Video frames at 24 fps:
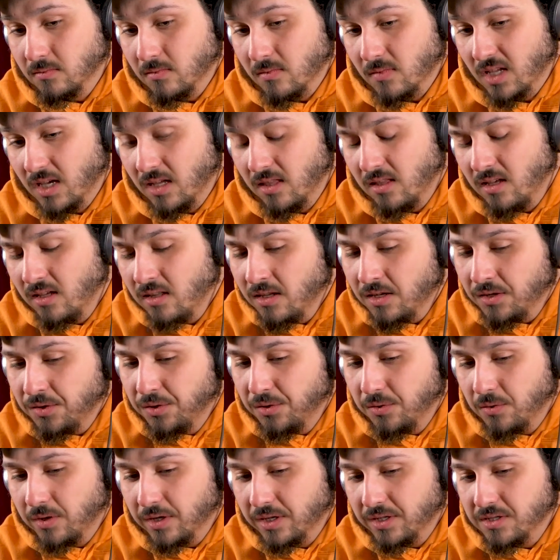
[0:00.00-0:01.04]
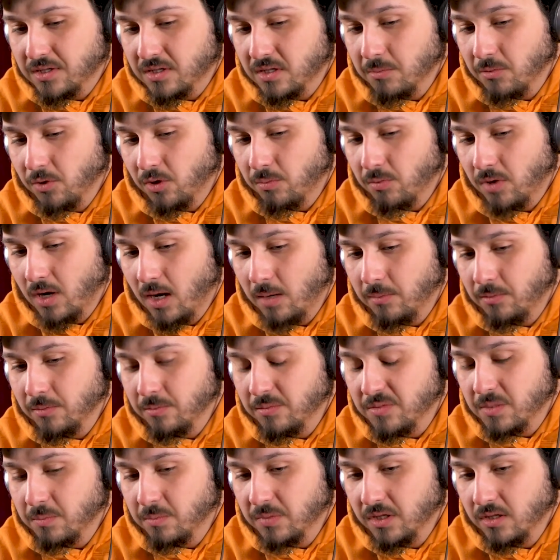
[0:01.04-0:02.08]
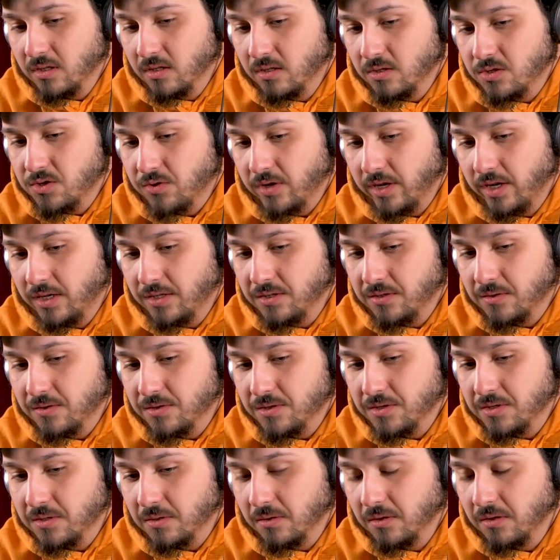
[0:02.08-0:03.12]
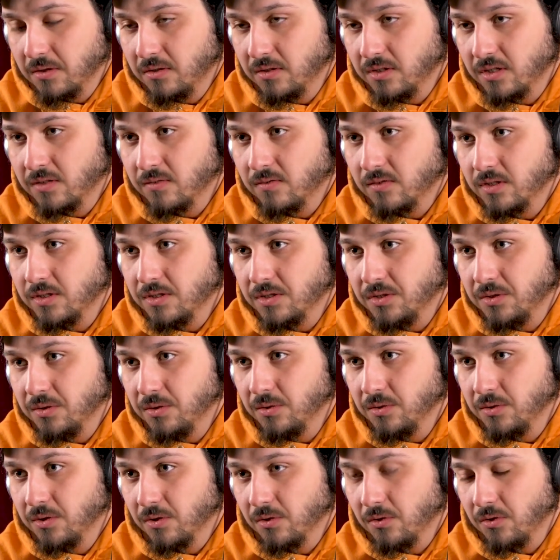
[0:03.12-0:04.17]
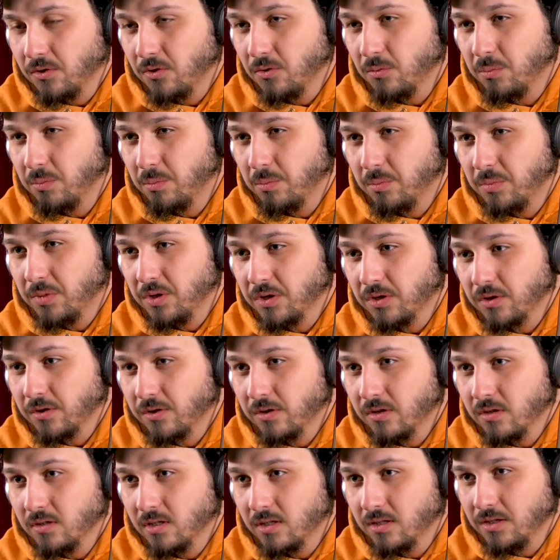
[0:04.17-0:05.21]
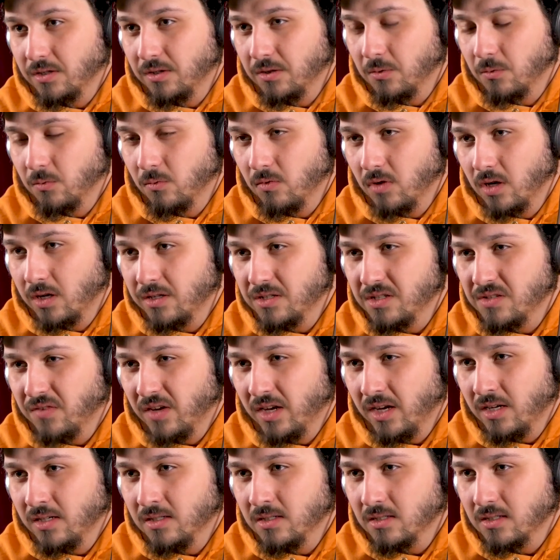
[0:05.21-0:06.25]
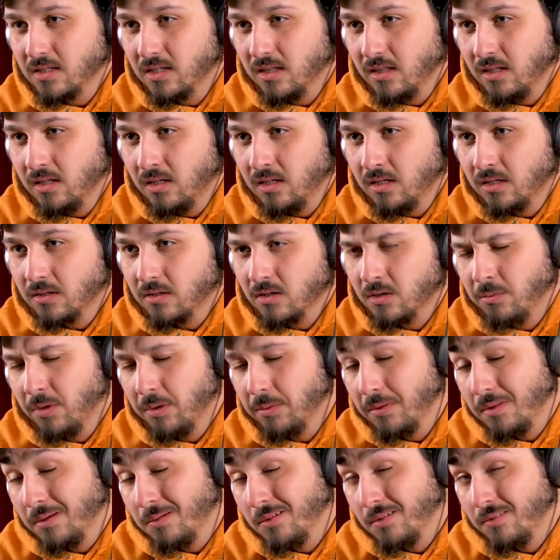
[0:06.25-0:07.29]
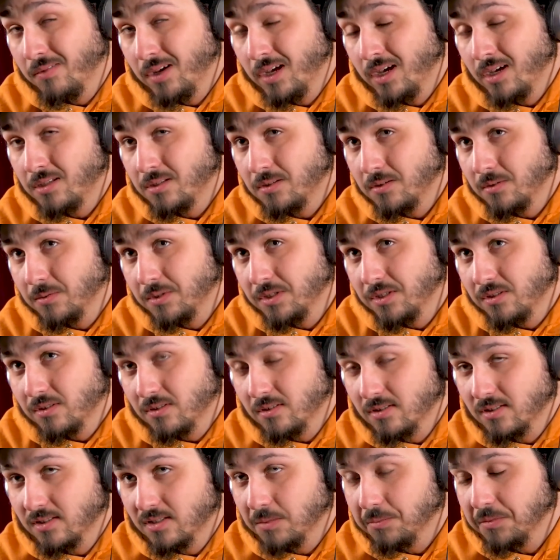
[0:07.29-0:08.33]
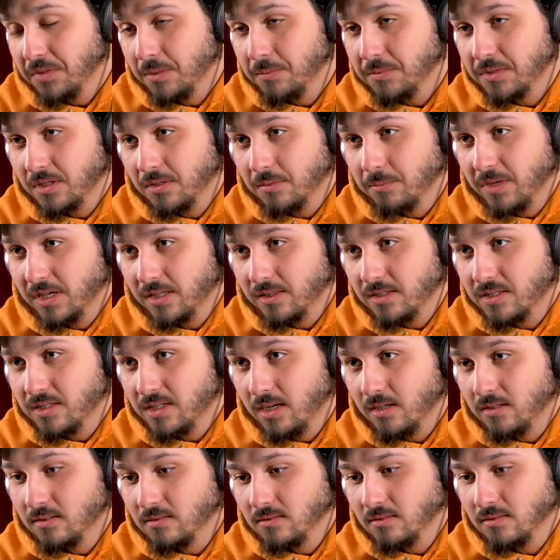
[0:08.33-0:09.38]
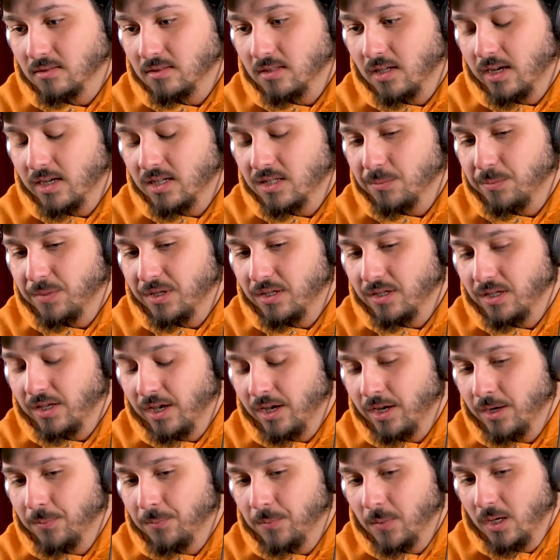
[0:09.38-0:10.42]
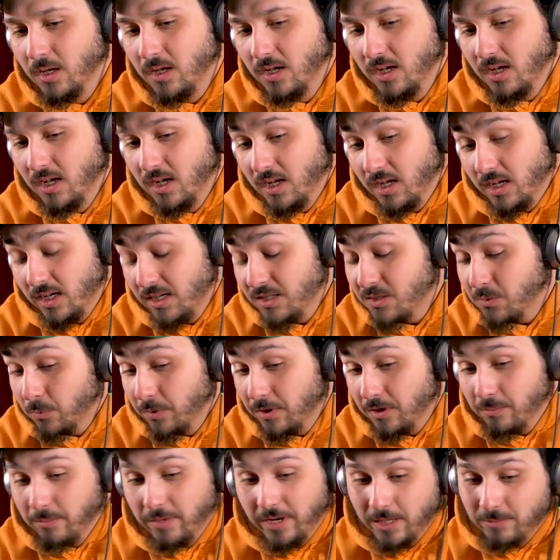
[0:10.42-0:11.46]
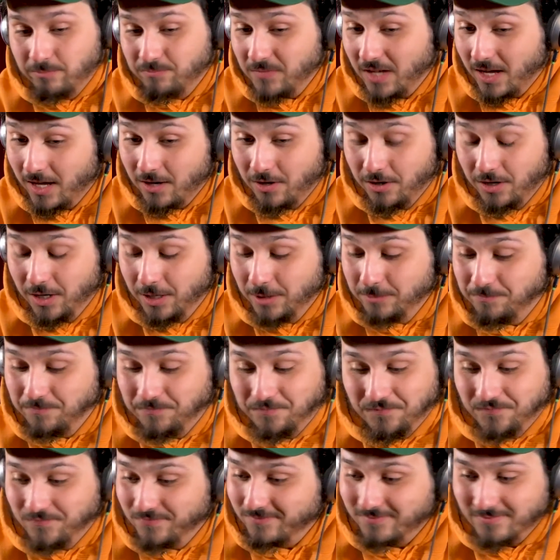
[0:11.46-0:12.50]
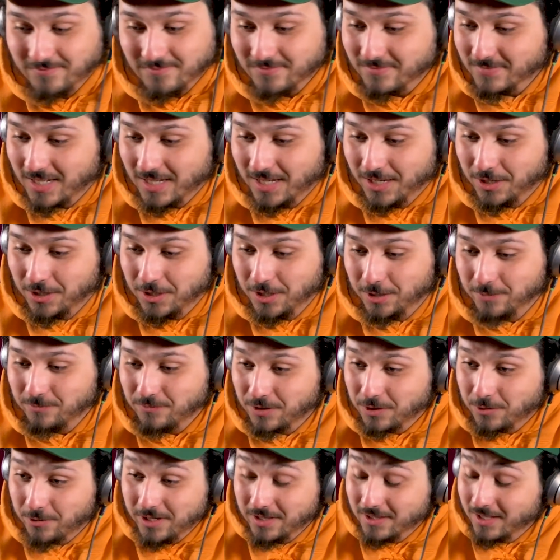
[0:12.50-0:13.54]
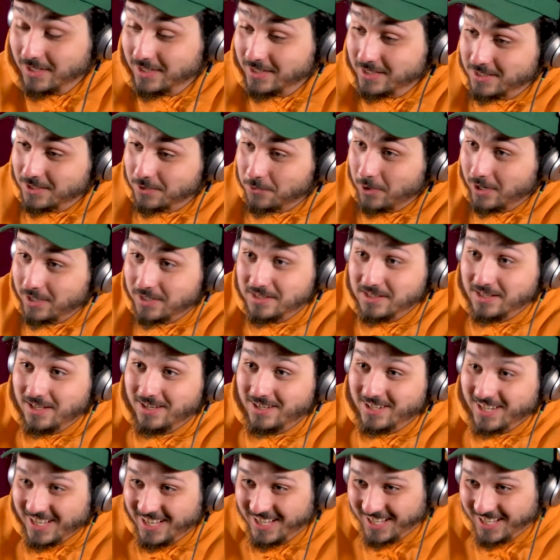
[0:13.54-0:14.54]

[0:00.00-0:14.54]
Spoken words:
think New York has similar problems, but the trains are just a little different too. They're a little bigger and they don't run as fast, I think. Or maybe they run faster, which sometimes can make the sound less. But yeah, it's weird, man. I don't know. The Green Line isn't quite as loud.